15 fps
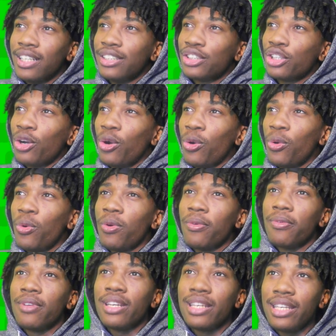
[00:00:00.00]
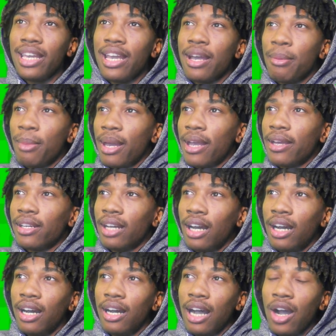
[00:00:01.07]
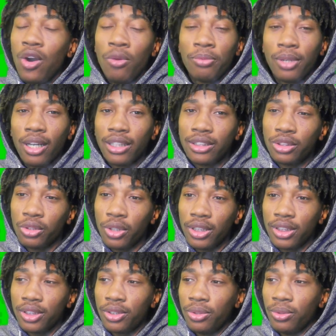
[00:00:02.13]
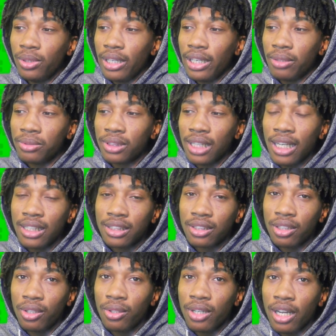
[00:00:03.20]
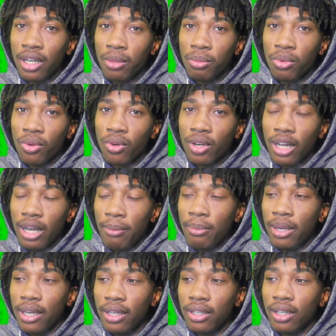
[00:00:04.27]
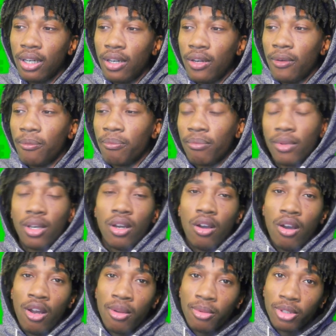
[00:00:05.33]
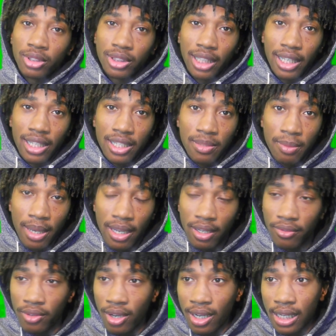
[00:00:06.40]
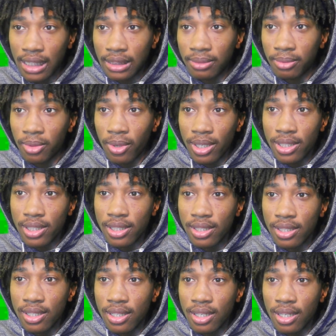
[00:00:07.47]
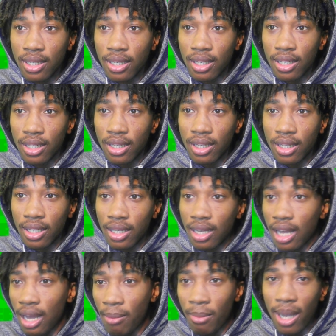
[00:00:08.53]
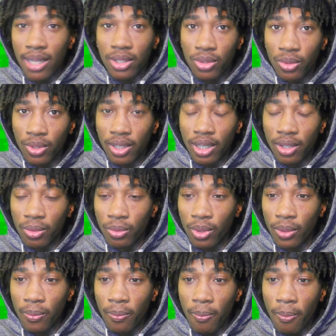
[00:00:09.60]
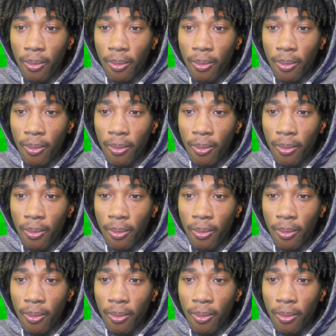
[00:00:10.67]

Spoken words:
So, yeah, man. I hope y'all enjoyed this Q&A. It was kind of slow, kind of boring, I bet. All I'm going to say is, man, if y'all got some questions, I might do another one